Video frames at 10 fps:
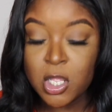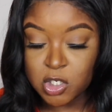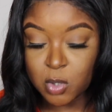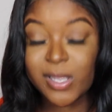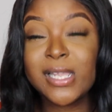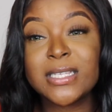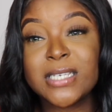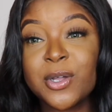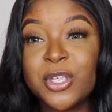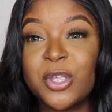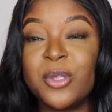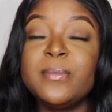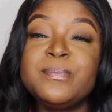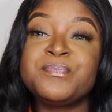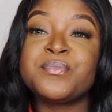to quickly tell
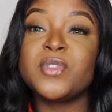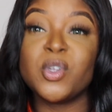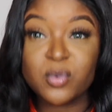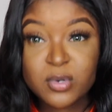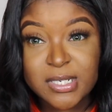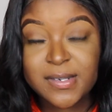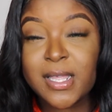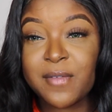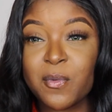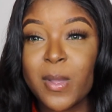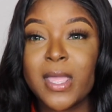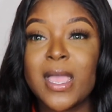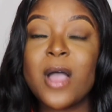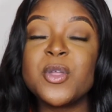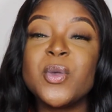you the rules of the giveaway,
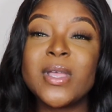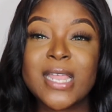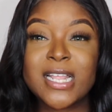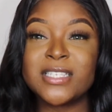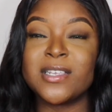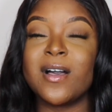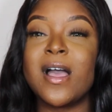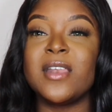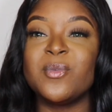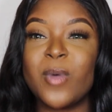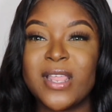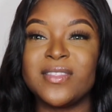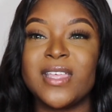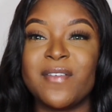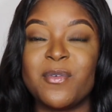how you can enter, and when
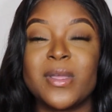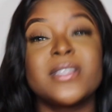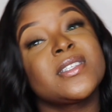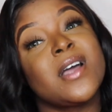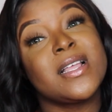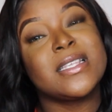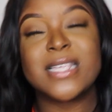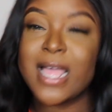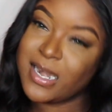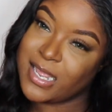the giveaway starts and